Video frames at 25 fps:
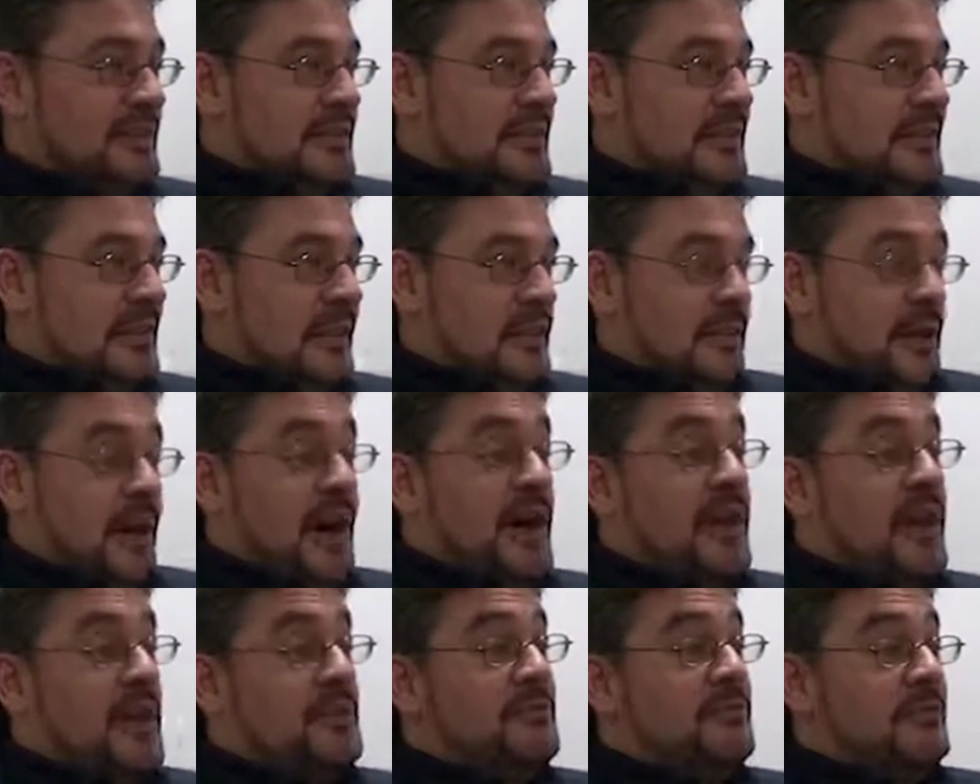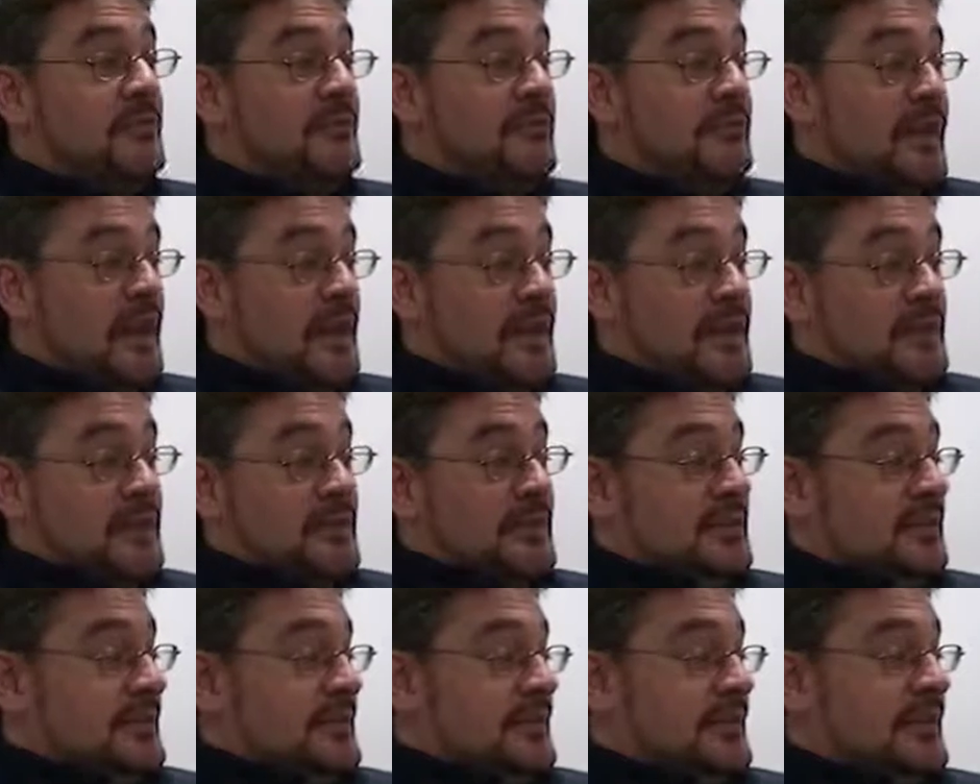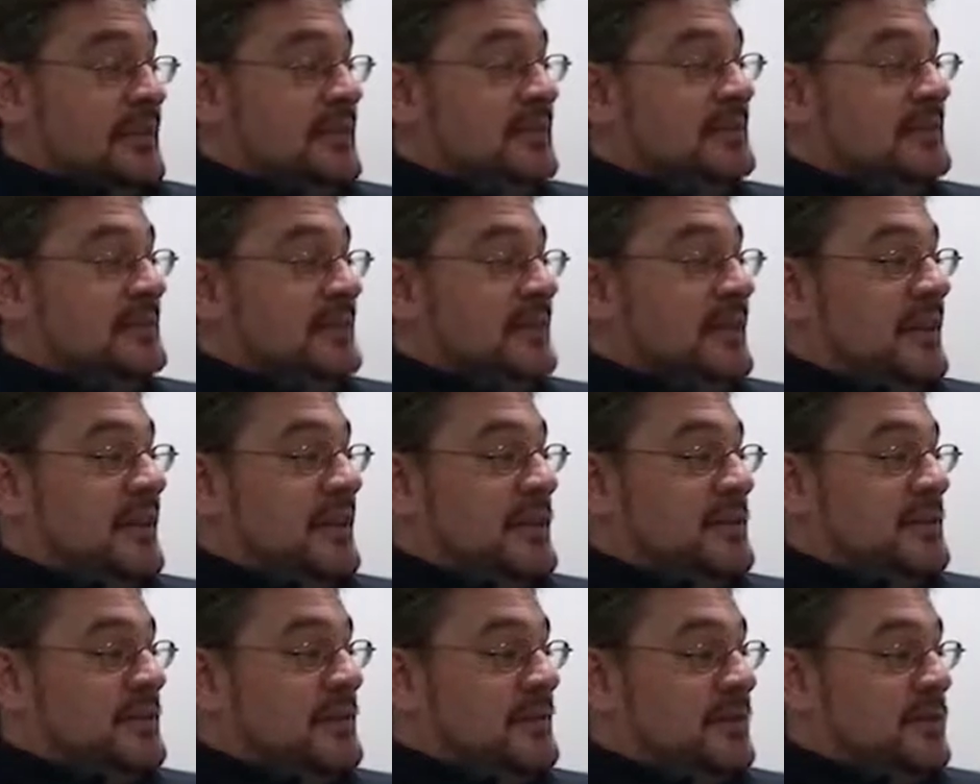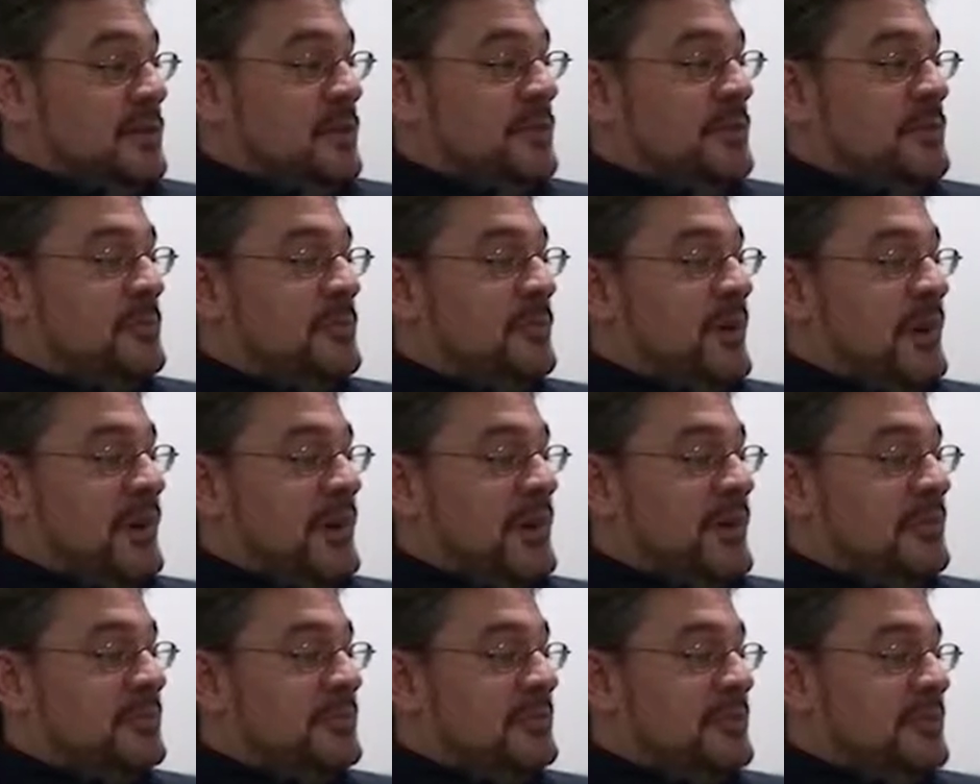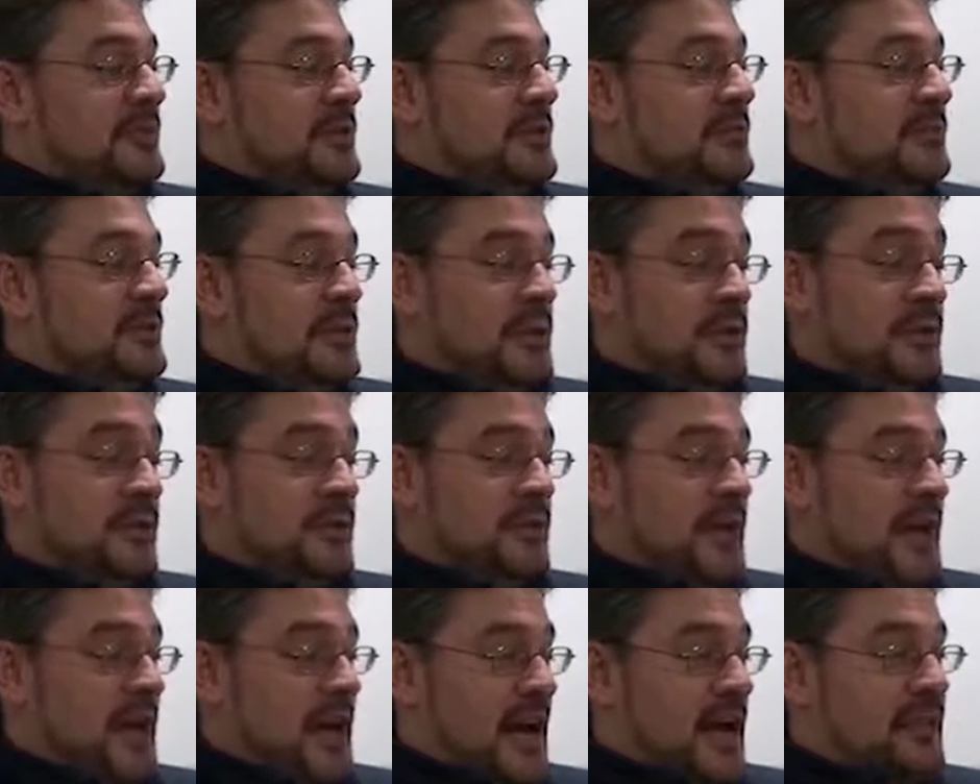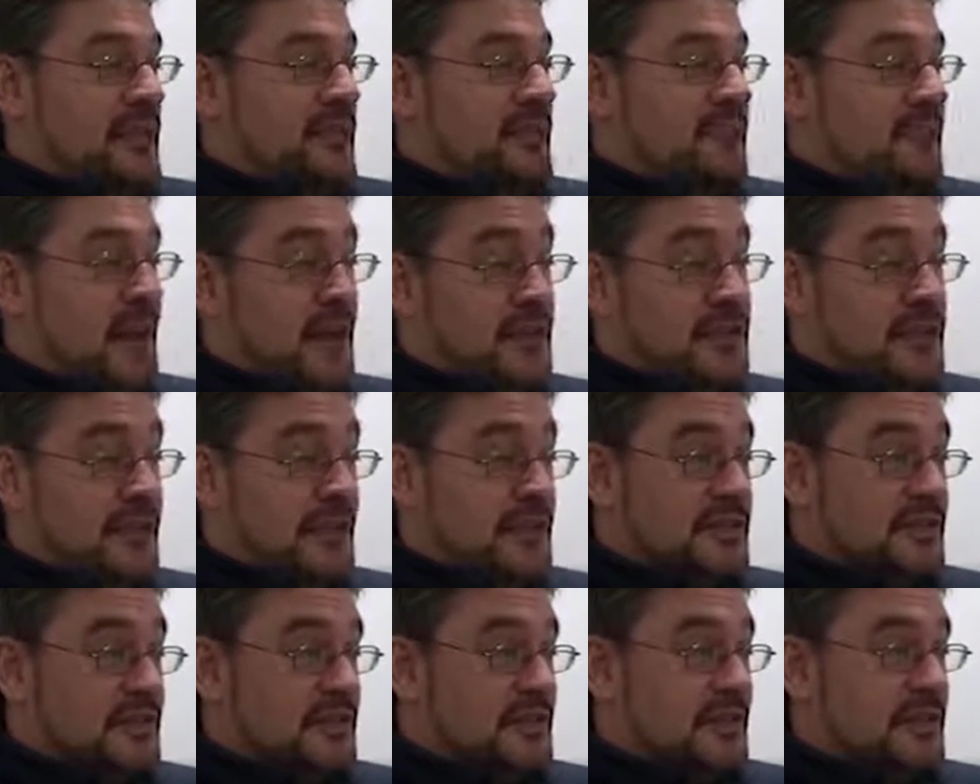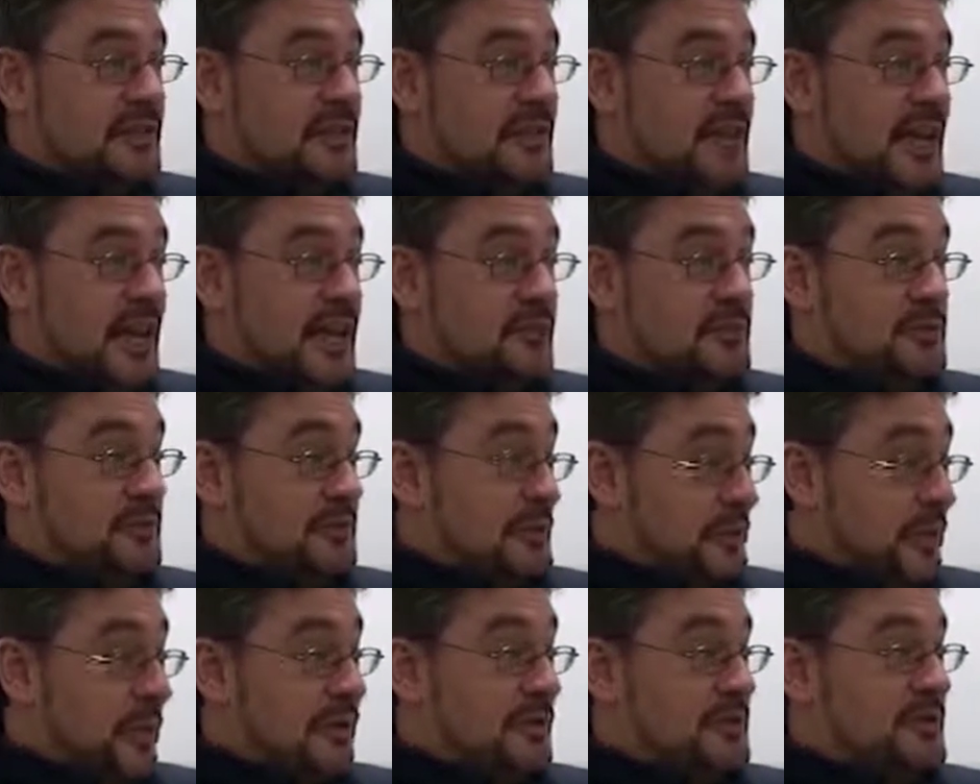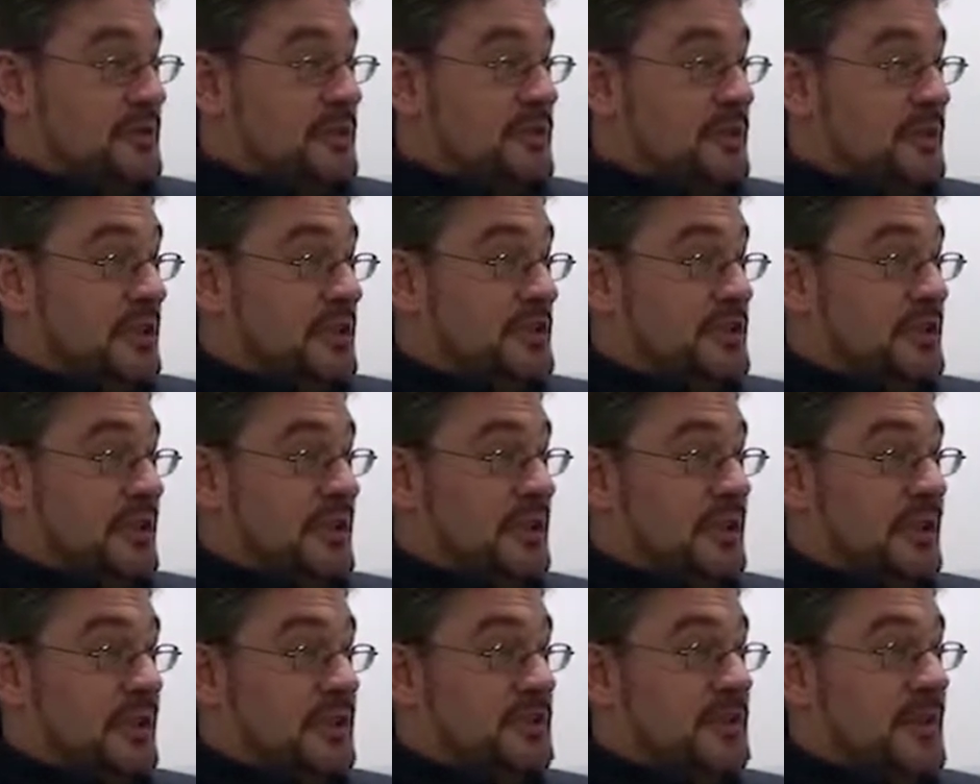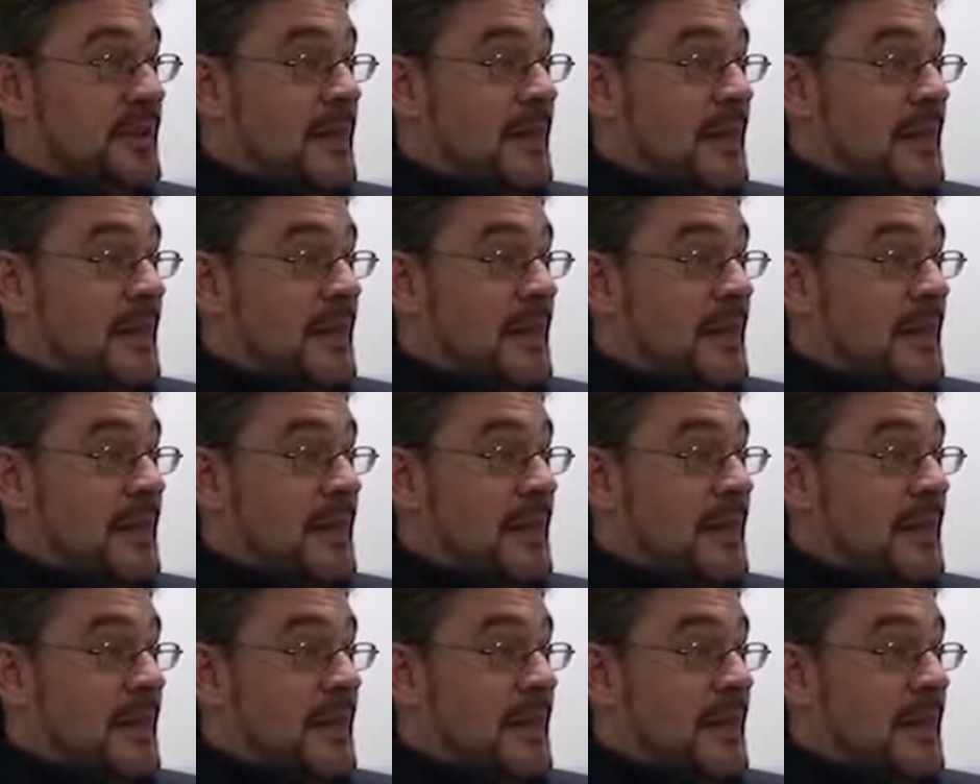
And I know for a fact that Gordon Brown, who knew the head of Manchester City Council who'd got the super casino,